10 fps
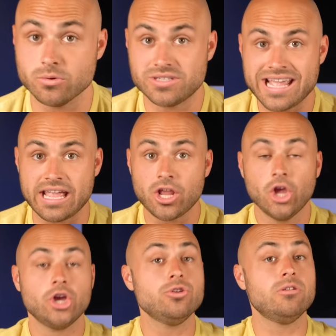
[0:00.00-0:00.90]
you did,
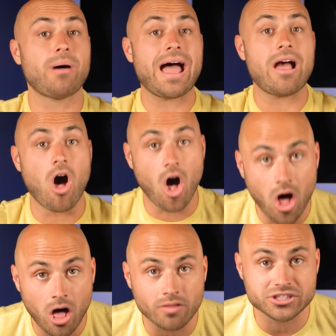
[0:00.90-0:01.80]
you would buy
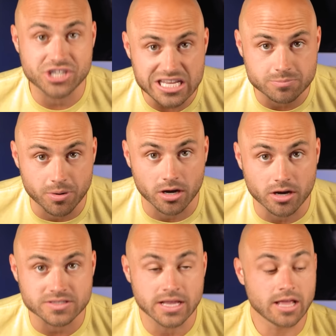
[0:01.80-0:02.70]
all the
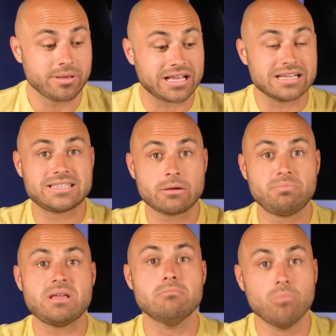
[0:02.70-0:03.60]
cheeseburgers because they would
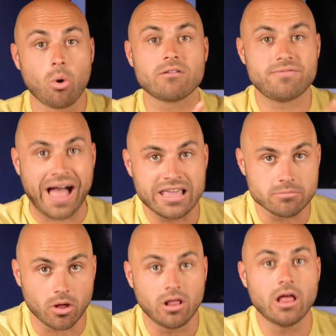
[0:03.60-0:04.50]
be more
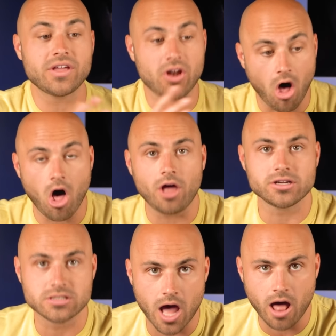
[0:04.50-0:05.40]
valuable than all
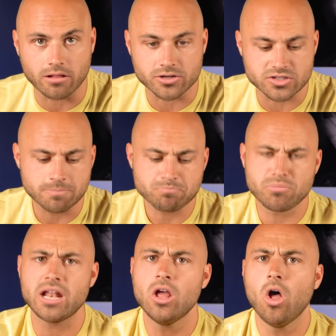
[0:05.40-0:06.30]
your dollars.
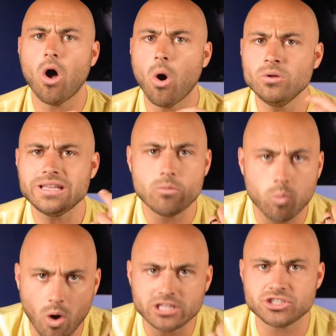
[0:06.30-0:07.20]
But only
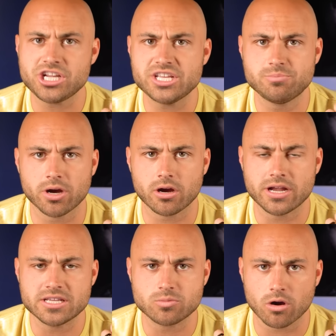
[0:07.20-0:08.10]
one cheeseburger
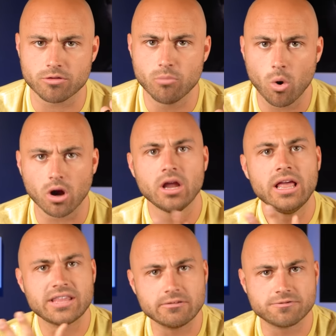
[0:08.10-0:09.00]
is worth more
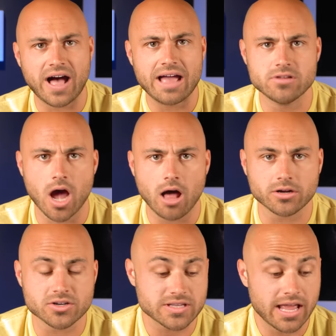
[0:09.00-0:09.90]
than
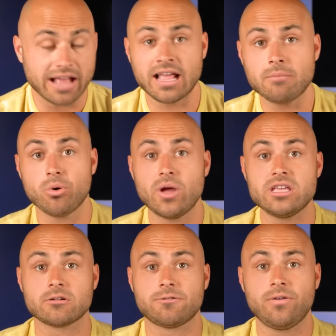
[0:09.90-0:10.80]
$5. At that point,
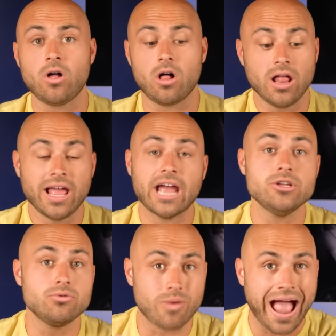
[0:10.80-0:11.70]
you're full and
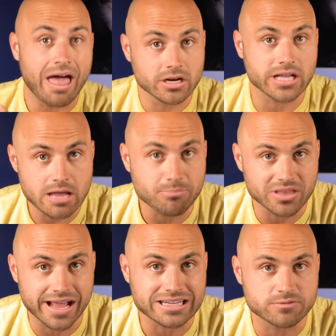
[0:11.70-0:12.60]
you'd rather keep
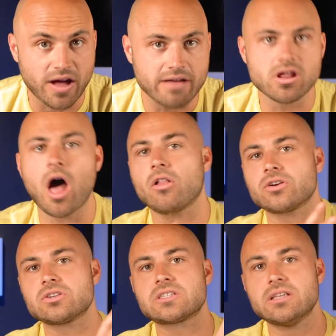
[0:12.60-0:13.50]
the next
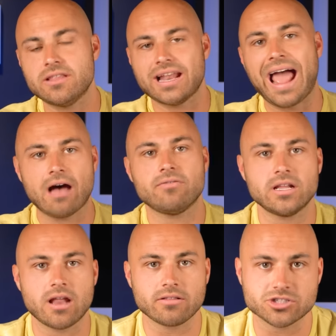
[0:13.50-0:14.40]
$5 than have
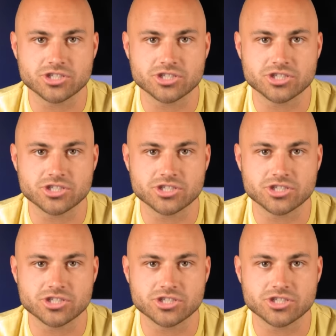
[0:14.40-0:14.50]
another